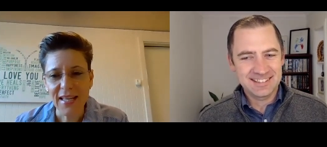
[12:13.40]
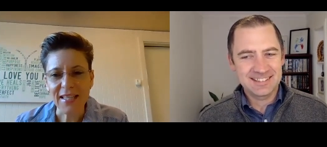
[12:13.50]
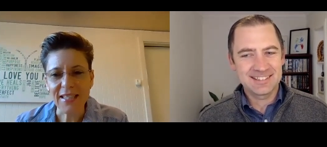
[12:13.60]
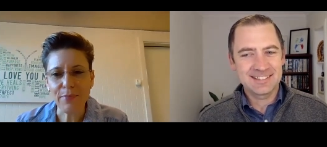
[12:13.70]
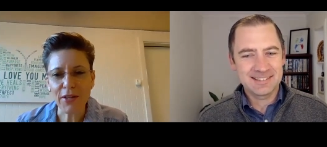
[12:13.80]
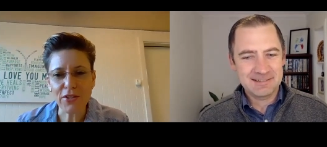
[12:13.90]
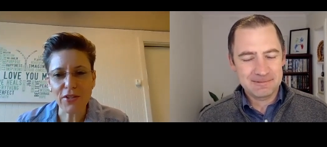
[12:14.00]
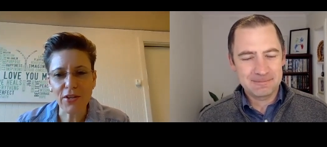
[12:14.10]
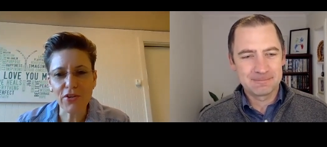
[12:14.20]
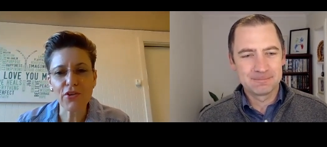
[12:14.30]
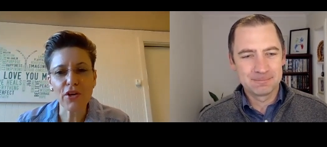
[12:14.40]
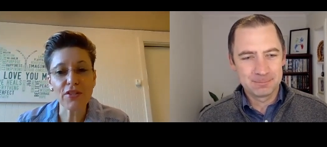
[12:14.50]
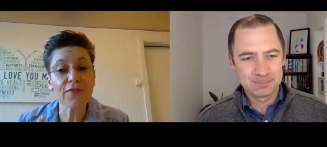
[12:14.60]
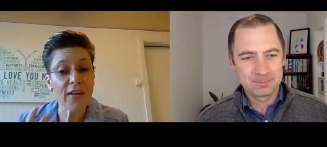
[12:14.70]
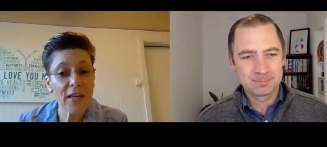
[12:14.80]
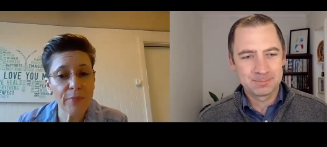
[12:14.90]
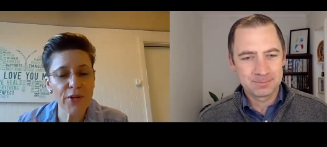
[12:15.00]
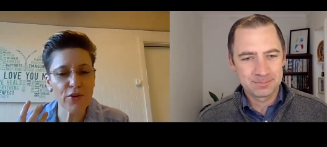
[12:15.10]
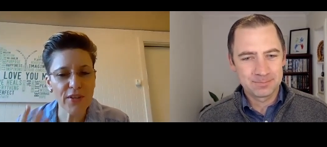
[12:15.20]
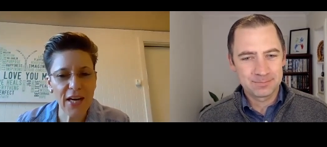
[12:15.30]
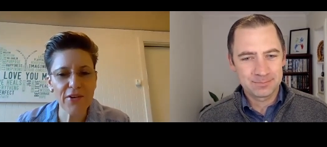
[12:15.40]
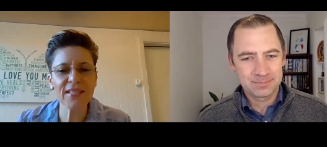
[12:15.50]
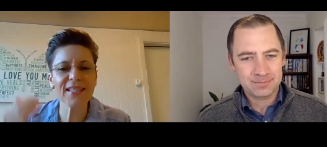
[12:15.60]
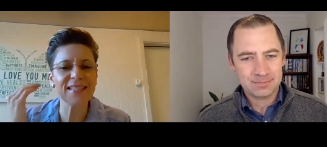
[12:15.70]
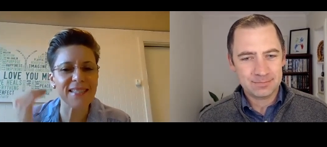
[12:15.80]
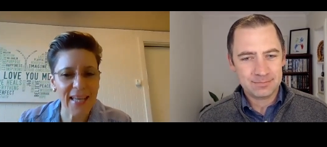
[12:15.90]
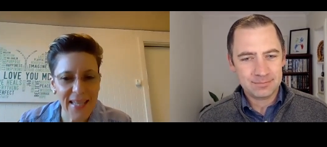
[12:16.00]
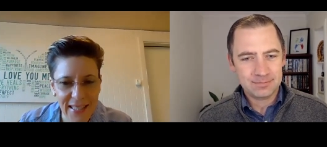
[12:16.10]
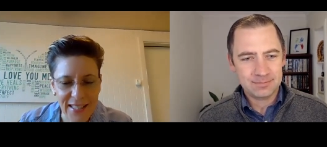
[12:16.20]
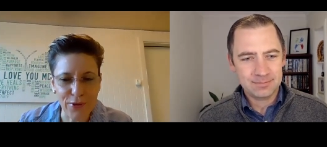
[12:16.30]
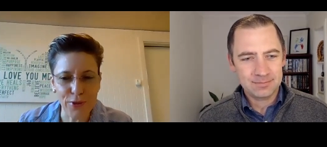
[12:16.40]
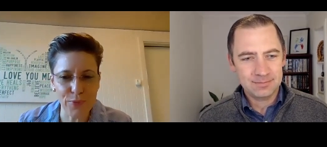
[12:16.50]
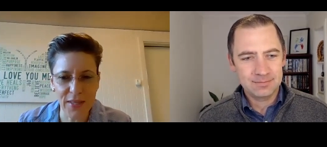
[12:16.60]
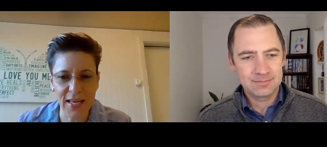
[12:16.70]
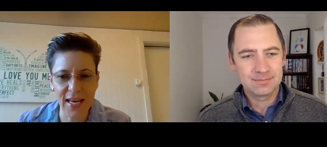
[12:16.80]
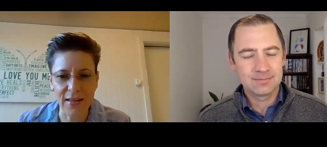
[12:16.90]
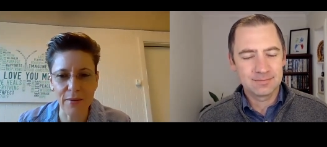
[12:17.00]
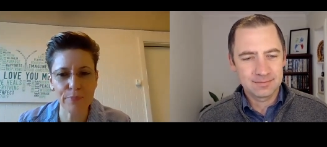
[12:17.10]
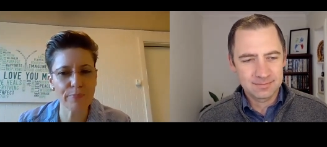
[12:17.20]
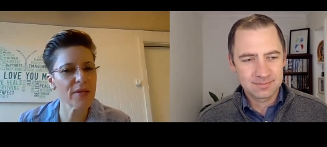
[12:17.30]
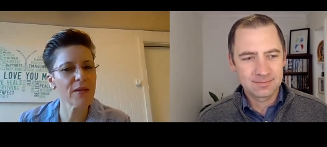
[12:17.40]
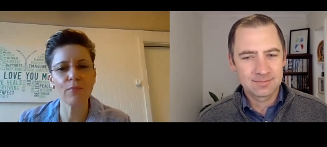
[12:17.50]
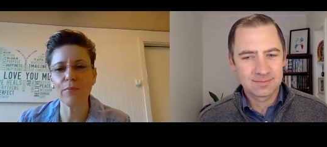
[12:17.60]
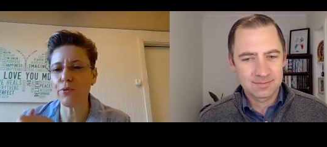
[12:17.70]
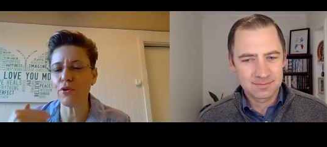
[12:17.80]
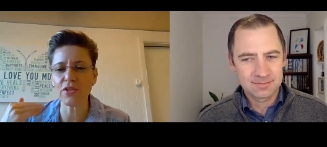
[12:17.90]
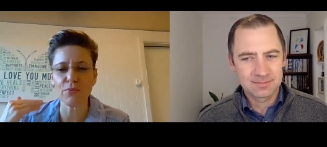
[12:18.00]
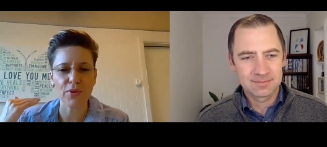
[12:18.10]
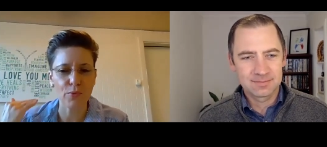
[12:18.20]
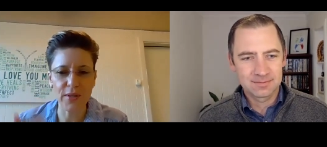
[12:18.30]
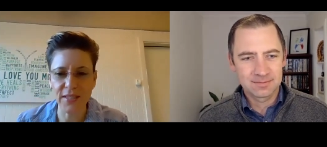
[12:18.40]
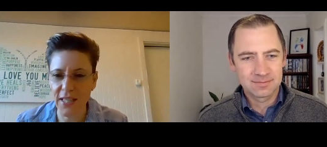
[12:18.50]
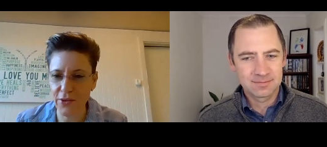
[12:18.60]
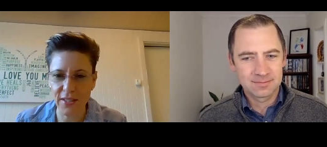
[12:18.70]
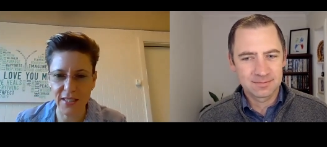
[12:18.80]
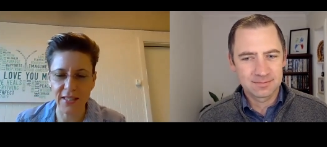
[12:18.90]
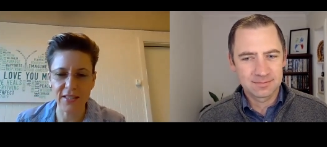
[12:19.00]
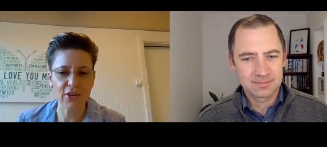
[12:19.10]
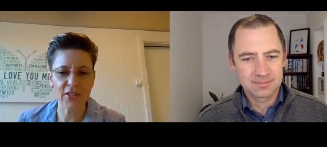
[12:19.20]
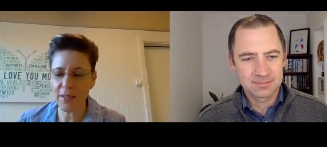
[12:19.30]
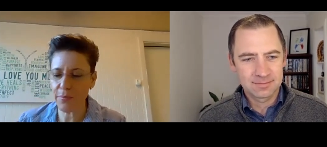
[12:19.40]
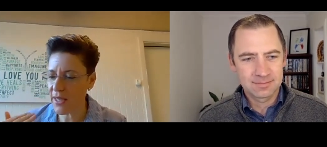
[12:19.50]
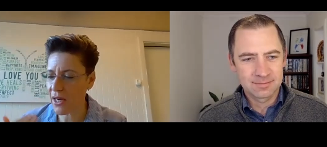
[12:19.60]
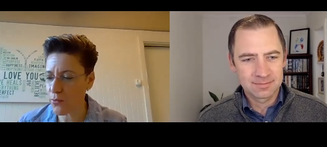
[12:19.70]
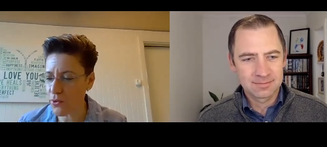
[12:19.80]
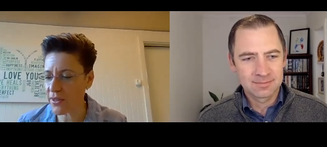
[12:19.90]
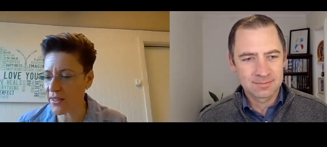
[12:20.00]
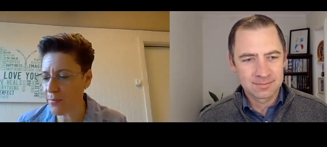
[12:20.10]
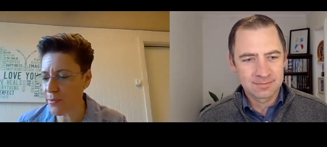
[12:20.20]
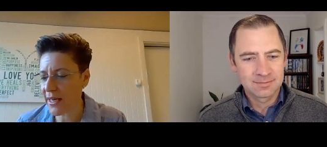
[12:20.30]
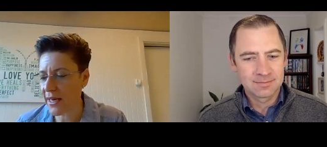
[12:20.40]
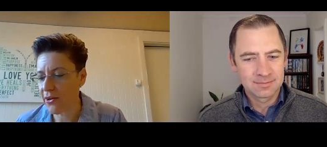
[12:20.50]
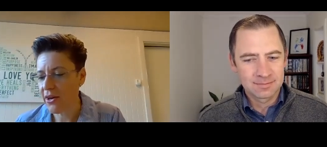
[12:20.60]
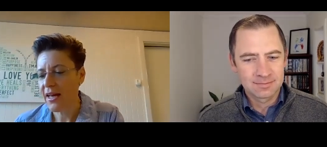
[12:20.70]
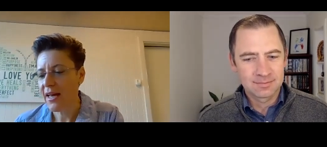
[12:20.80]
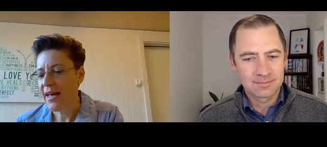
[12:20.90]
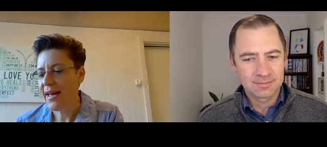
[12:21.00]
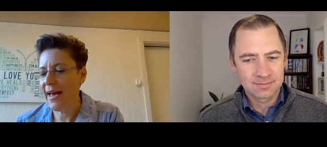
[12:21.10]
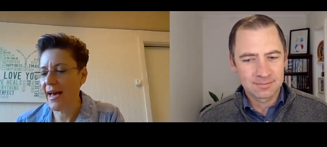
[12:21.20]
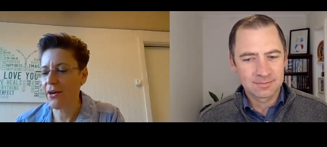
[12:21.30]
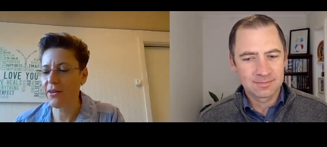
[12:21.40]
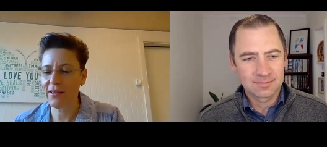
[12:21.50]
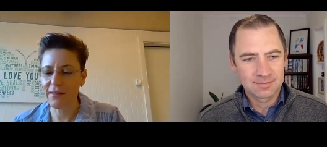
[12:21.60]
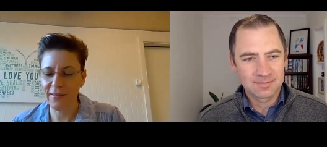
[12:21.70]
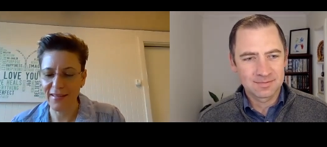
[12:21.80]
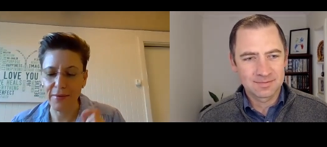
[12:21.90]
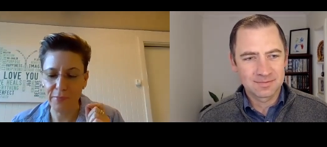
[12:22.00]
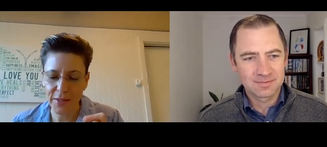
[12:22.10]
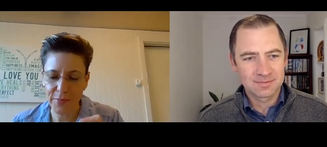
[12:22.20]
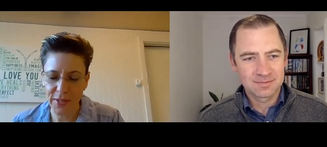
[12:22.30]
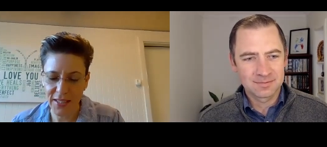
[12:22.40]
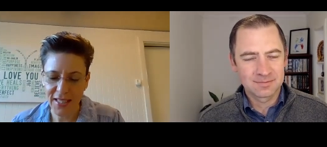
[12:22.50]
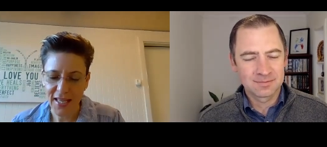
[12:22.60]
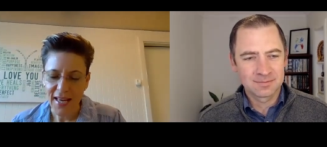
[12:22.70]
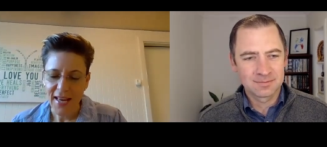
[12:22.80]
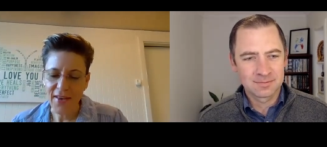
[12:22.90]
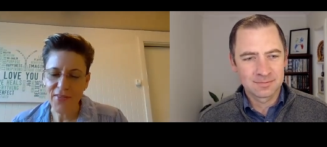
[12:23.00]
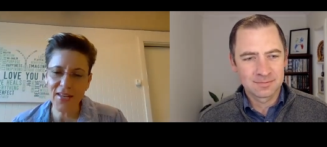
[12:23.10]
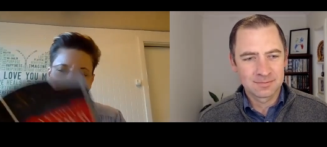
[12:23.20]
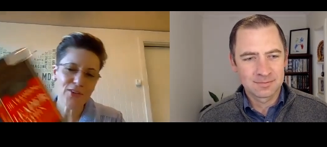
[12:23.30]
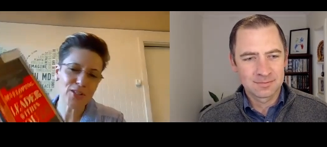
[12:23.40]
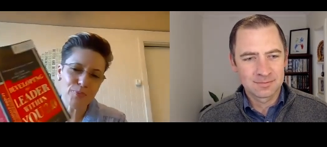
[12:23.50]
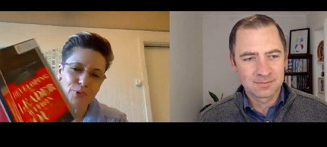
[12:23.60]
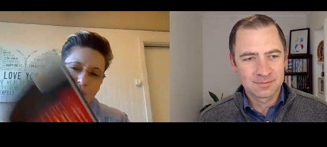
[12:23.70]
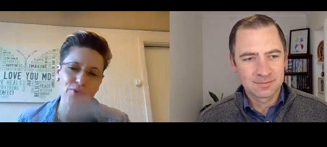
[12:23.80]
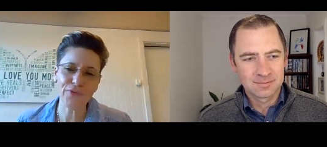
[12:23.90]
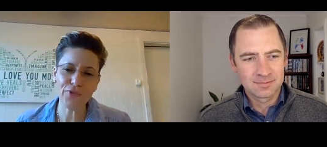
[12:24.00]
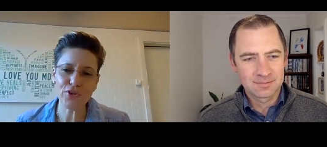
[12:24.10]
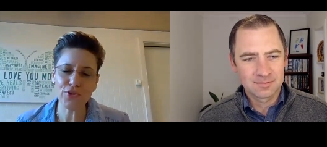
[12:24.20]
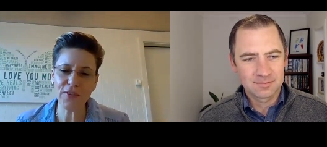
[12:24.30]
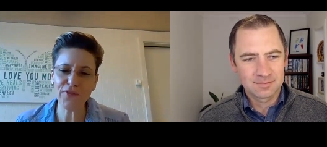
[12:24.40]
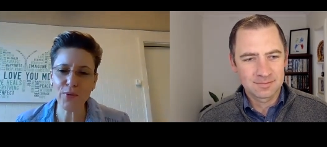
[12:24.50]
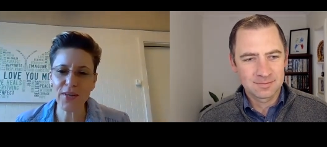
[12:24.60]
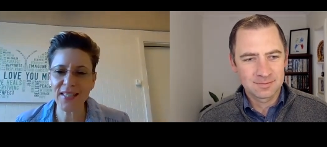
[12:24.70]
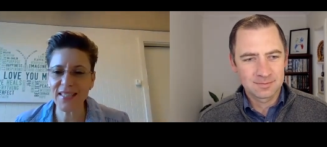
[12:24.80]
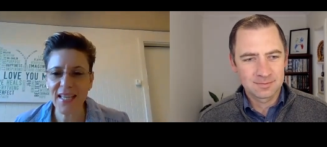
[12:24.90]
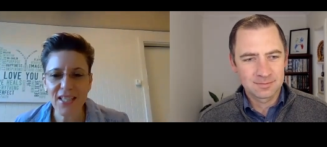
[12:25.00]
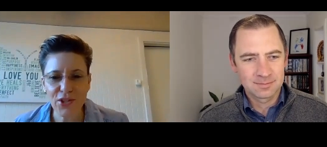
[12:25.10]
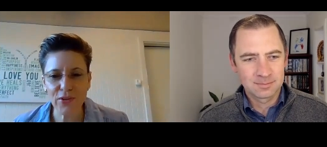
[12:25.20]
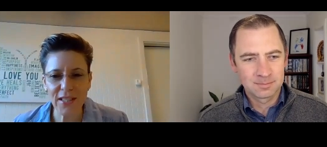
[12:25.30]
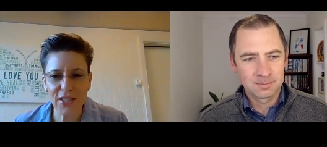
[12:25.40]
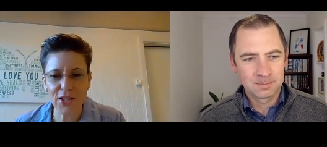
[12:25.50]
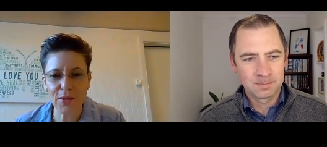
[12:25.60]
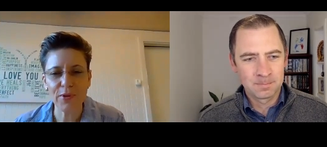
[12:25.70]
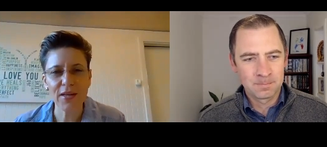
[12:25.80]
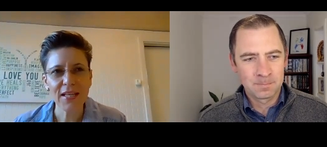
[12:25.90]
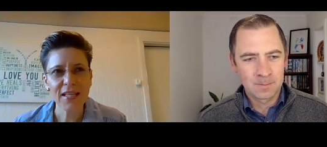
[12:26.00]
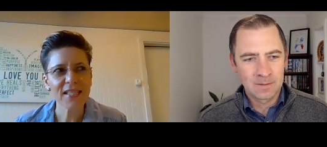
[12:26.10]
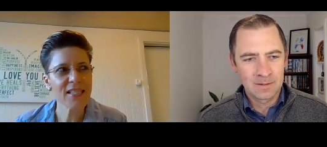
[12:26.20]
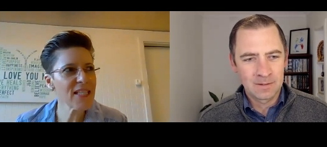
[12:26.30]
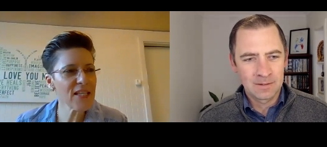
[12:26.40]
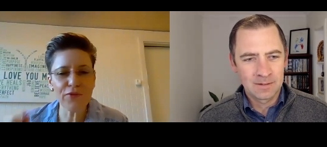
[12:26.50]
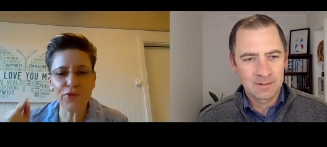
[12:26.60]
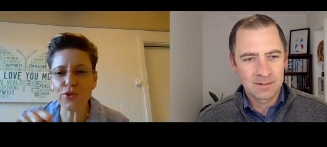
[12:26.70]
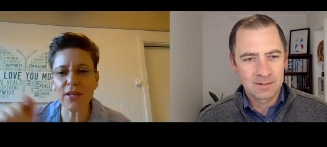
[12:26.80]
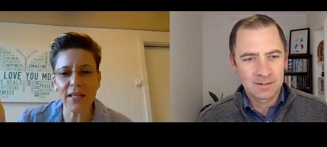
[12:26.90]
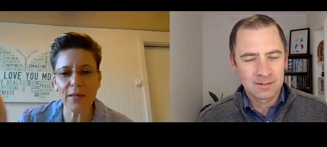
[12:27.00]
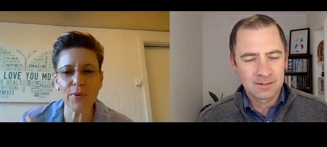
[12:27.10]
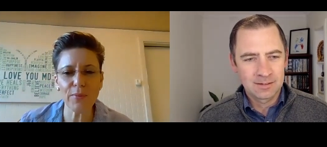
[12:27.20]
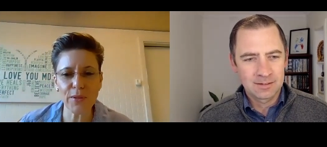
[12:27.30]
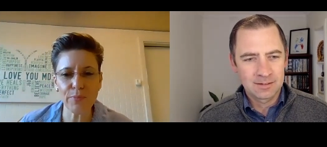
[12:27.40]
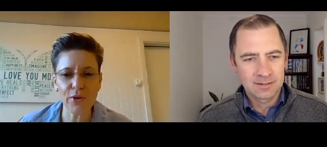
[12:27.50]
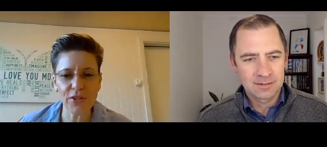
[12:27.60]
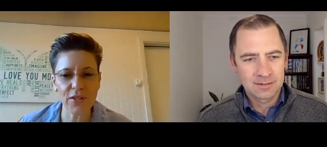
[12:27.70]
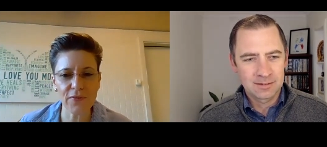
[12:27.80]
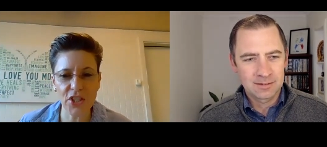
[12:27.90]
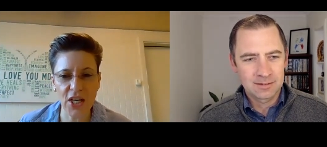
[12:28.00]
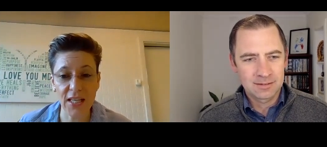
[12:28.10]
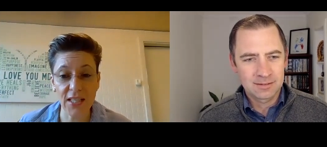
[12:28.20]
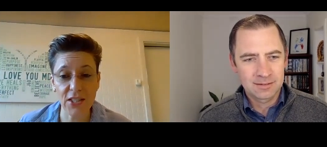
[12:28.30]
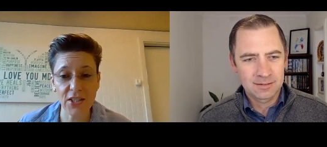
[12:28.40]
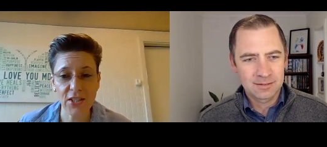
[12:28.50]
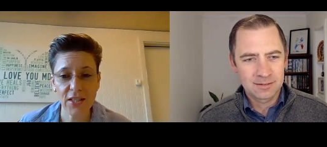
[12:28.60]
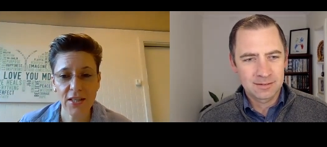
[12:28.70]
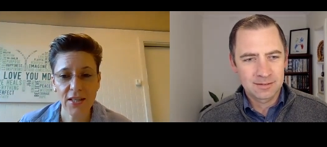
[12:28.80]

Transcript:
Speaker 1: It's about you know developing your character daily because we can being person with more integrity. You know, keeping our word, keeping our our commitments. And then in this book, it refers to if you want to test your leadership, see if you can implement positive change,